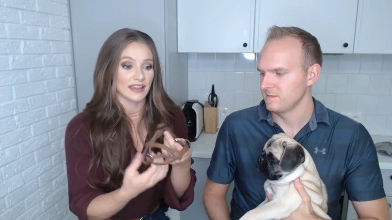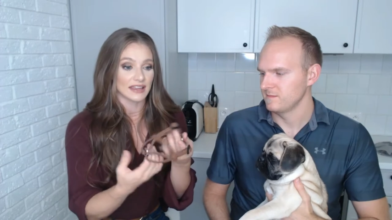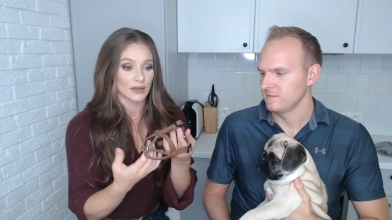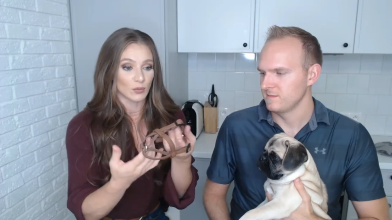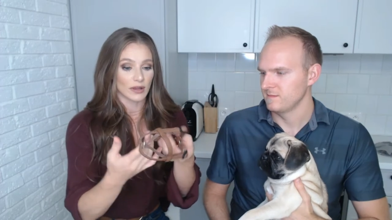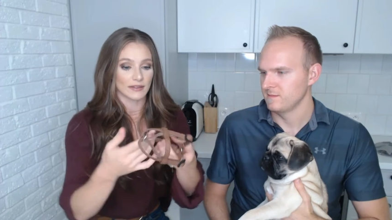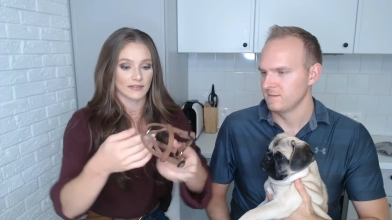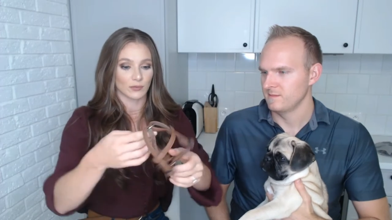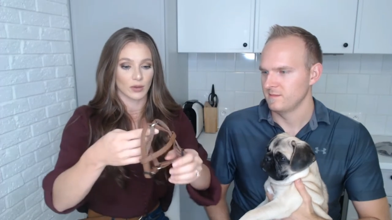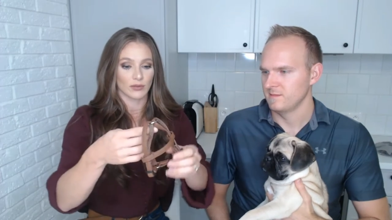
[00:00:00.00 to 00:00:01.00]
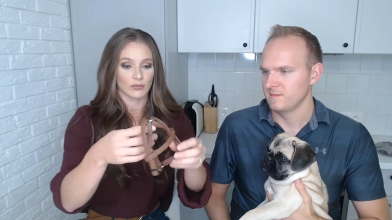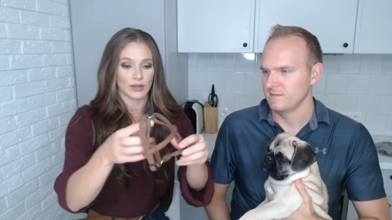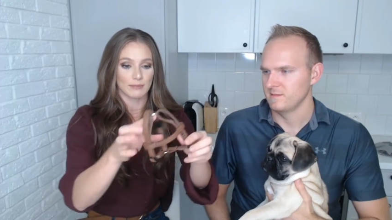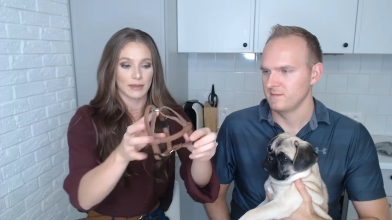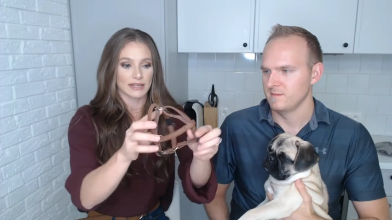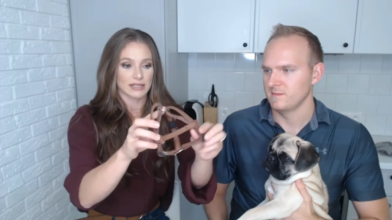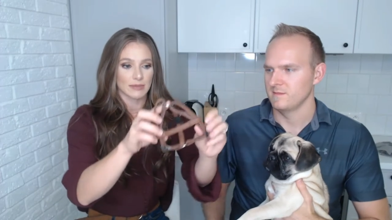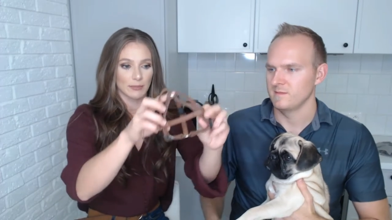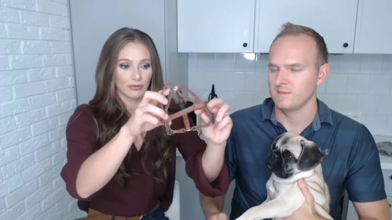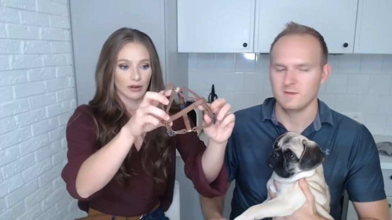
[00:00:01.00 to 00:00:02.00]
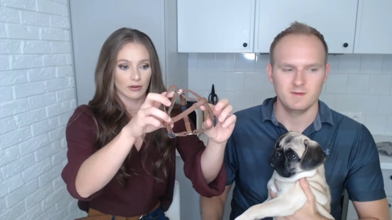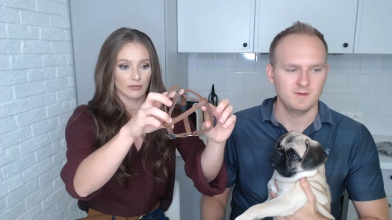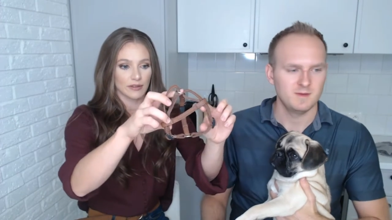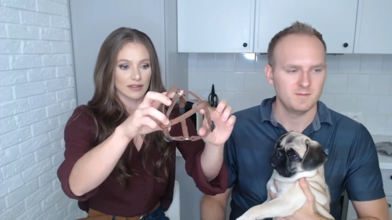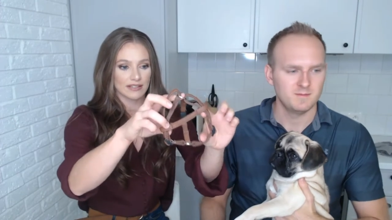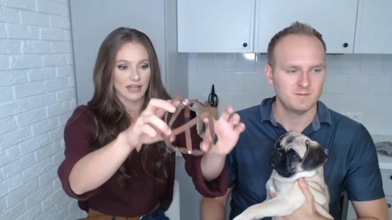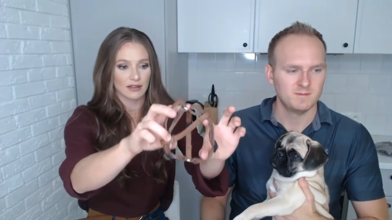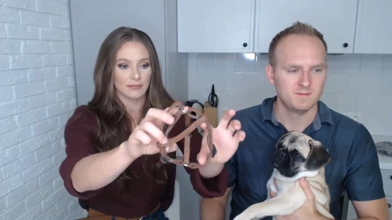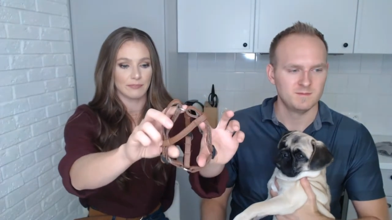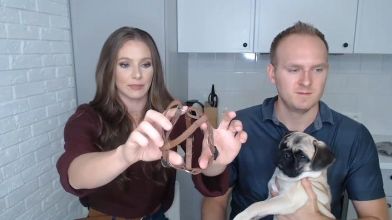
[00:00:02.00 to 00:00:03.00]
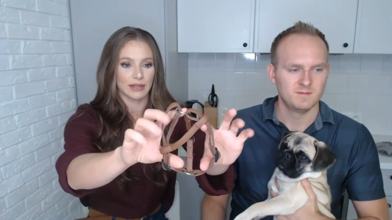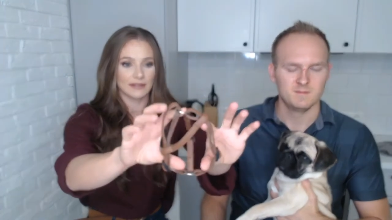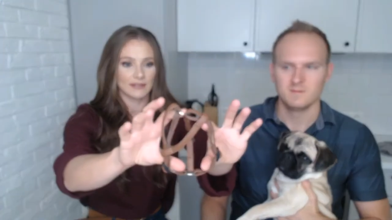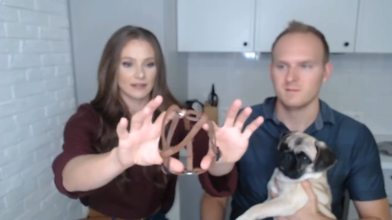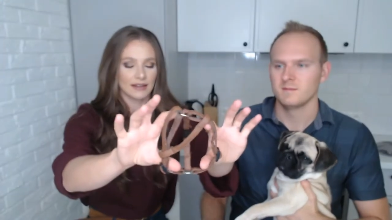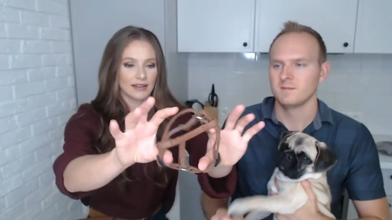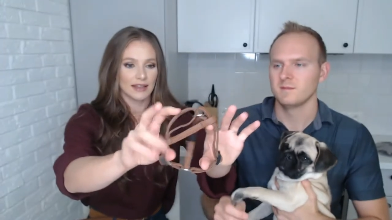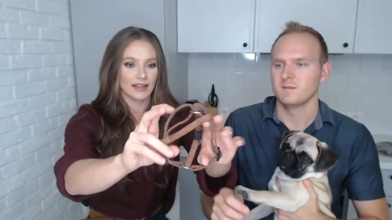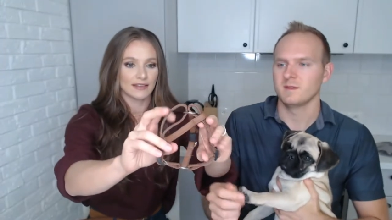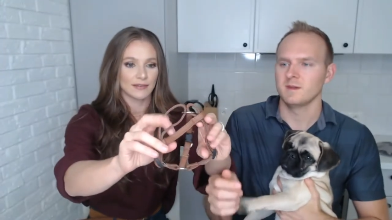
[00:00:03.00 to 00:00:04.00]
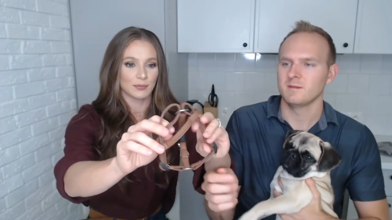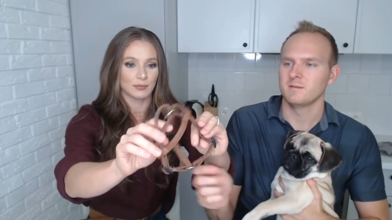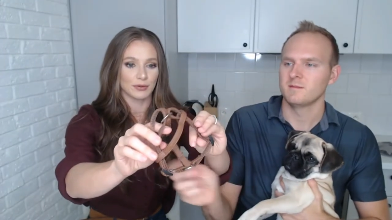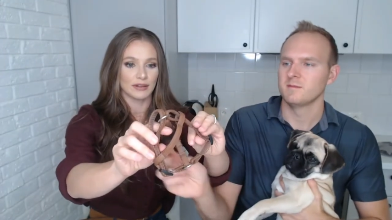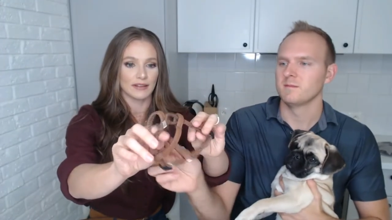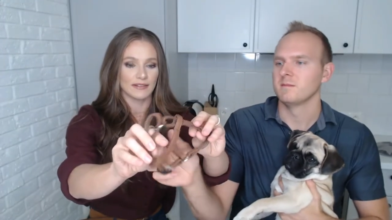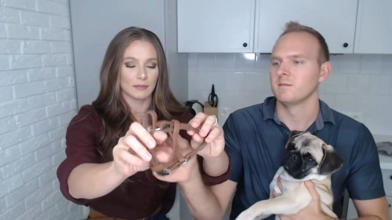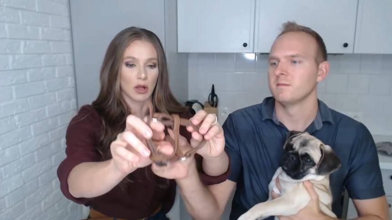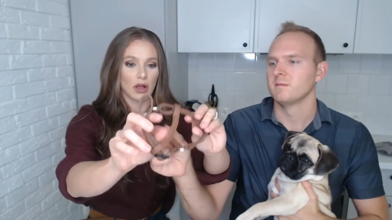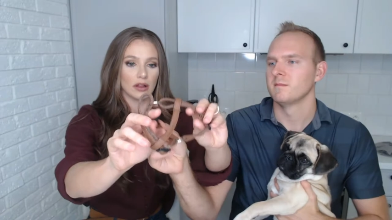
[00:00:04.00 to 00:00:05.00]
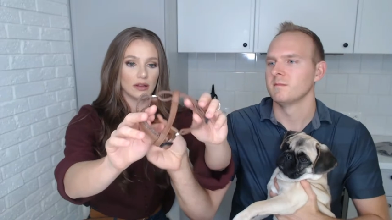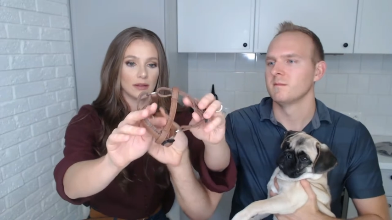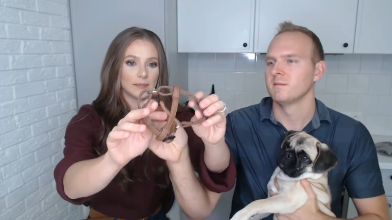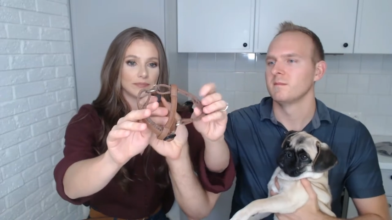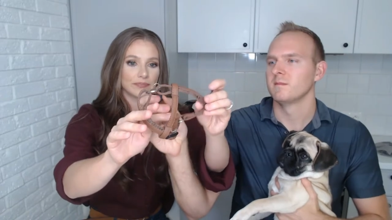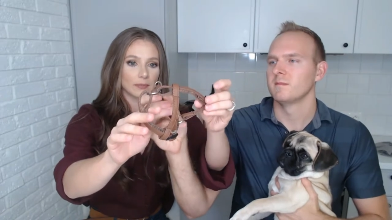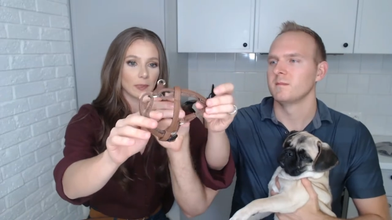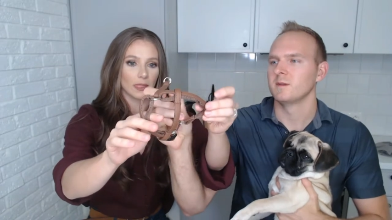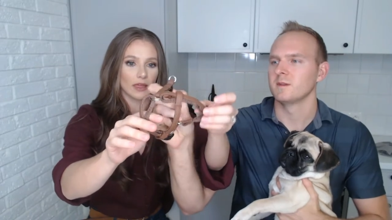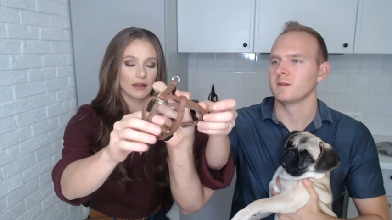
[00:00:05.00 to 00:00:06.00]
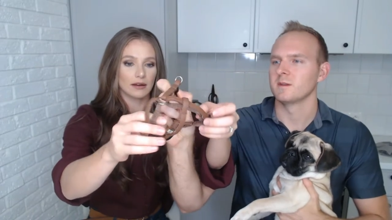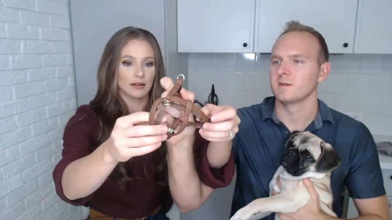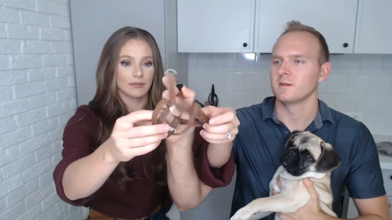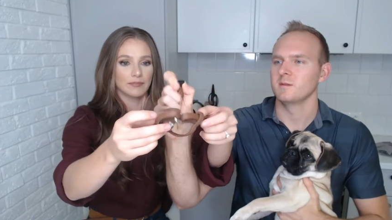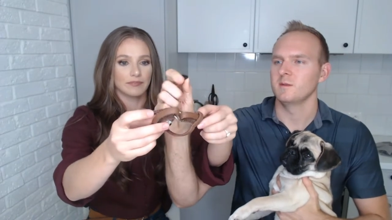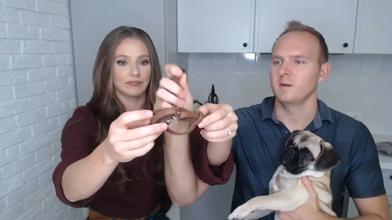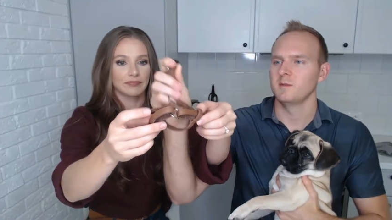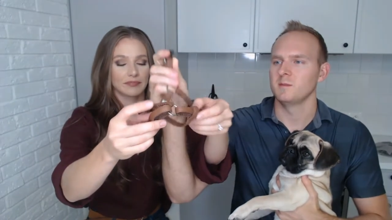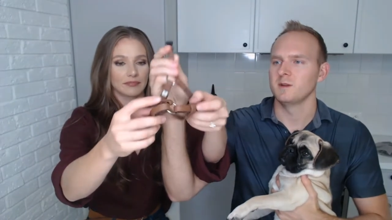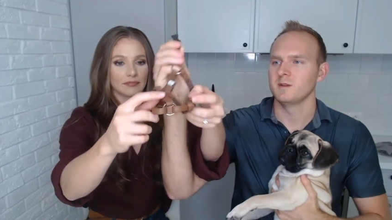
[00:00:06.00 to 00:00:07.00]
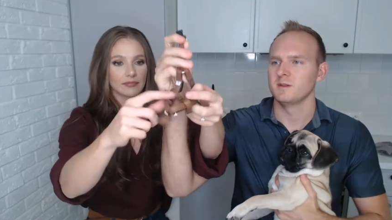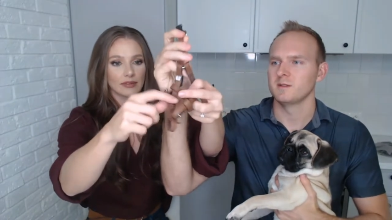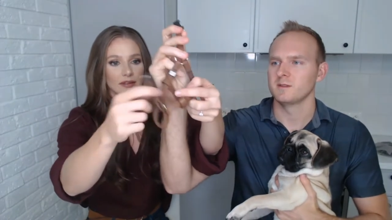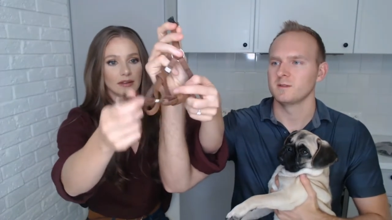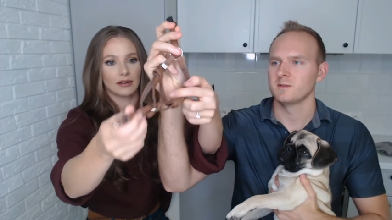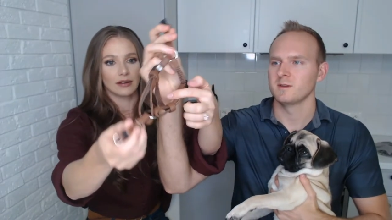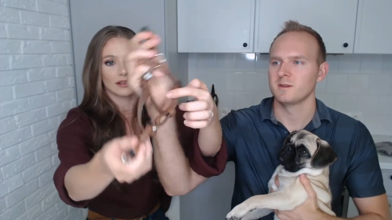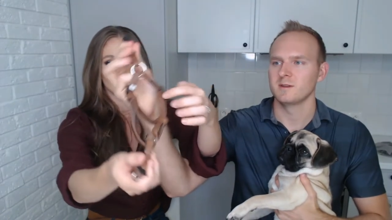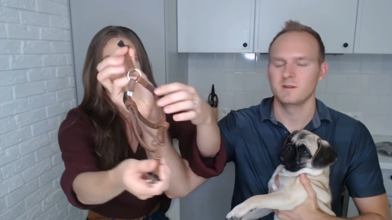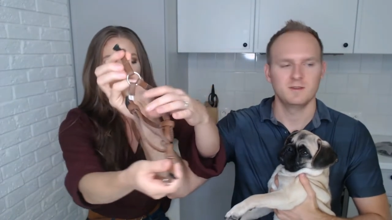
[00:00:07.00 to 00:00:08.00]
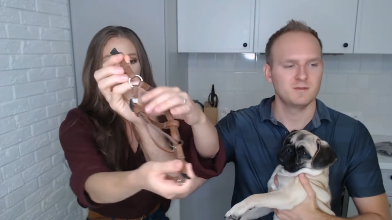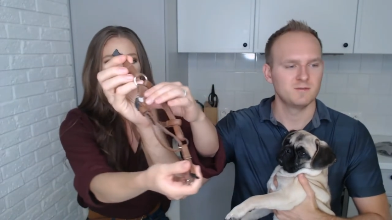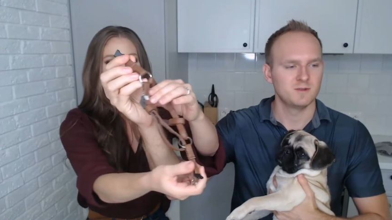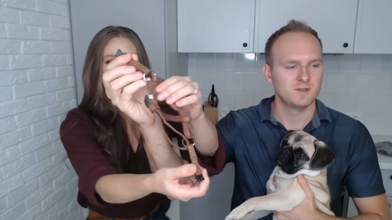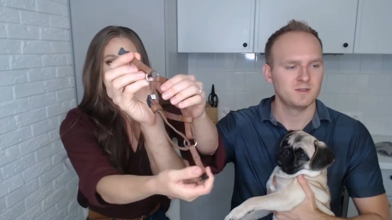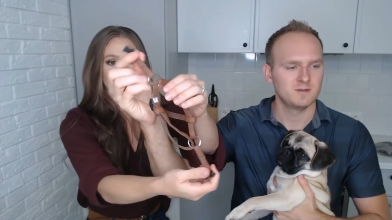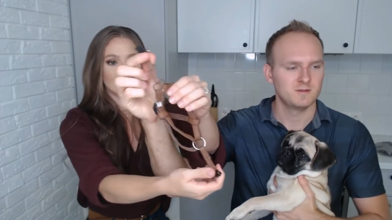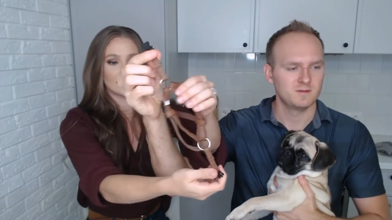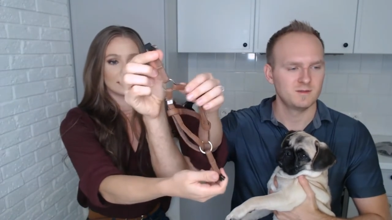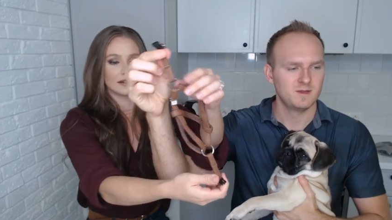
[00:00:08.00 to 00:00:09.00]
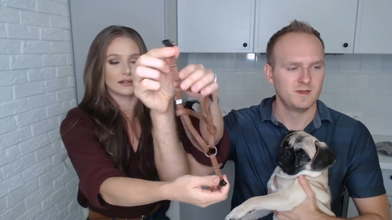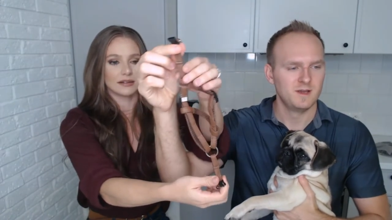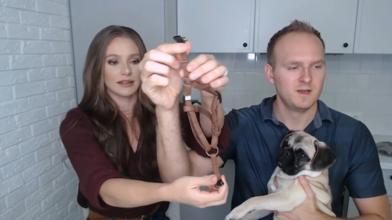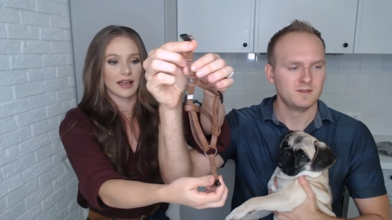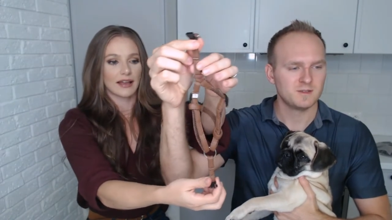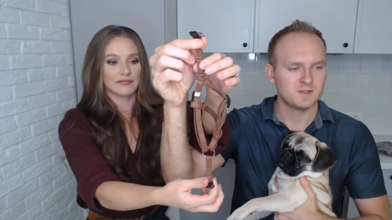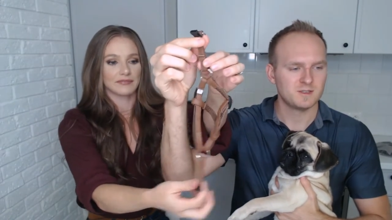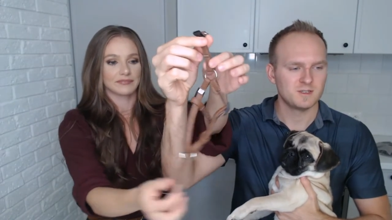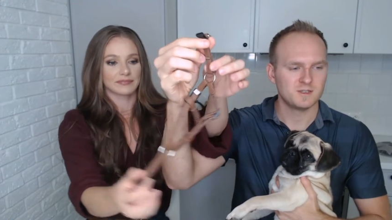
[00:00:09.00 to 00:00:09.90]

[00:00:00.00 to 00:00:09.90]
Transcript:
Speaker 1: that he was when we picked him up. So I don't know if you can tell, but it's really small
Speaker 2: you can like unbutton it. So like it's really yeah. just